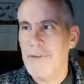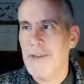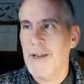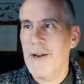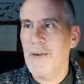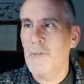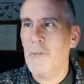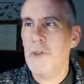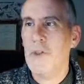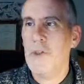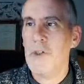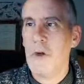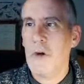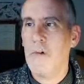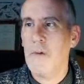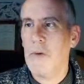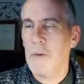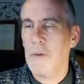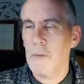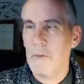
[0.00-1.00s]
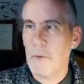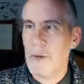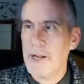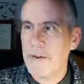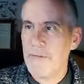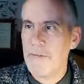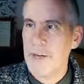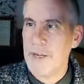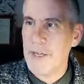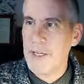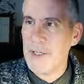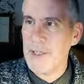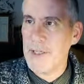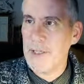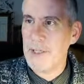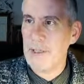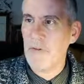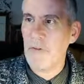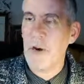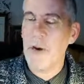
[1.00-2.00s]
yeah, wood sorrel, whatever it is
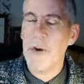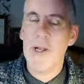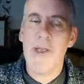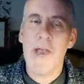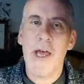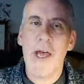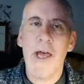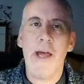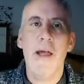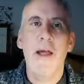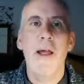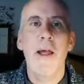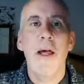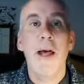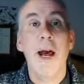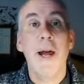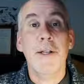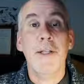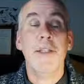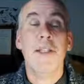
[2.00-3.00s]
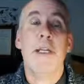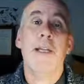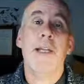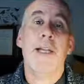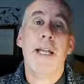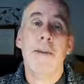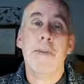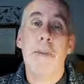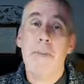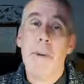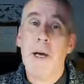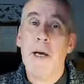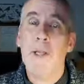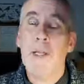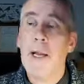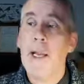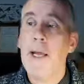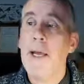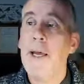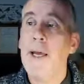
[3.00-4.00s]
that's growing there, and just kind of keep the
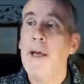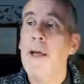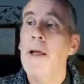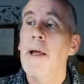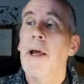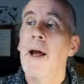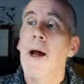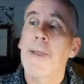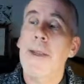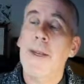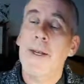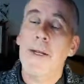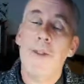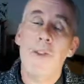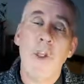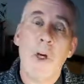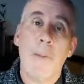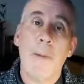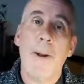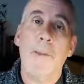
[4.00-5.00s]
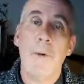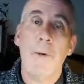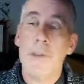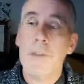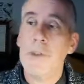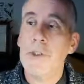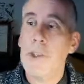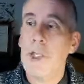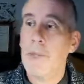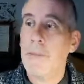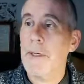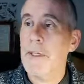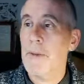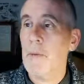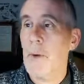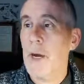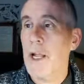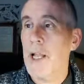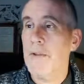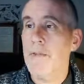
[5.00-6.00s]
path clear. And then I'll top up with wood chip
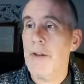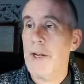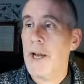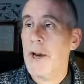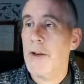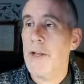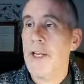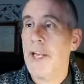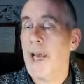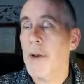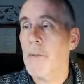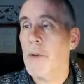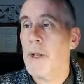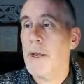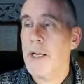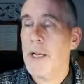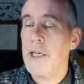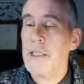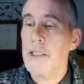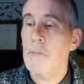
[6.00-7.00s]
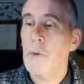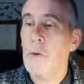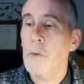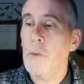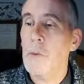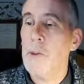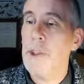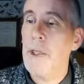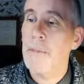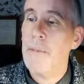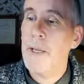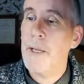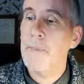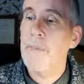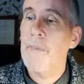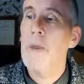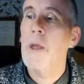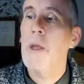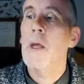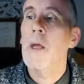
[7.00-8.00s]
as well every now and again when I get some more wood chip
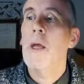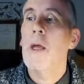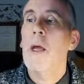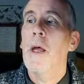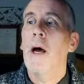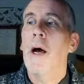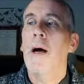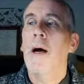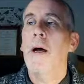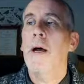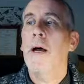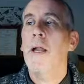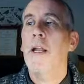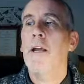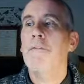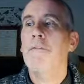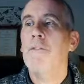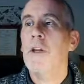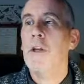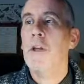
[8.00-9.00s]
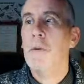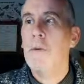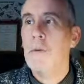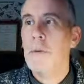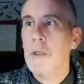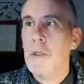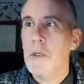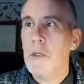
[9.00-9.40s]
in. Uh, if you,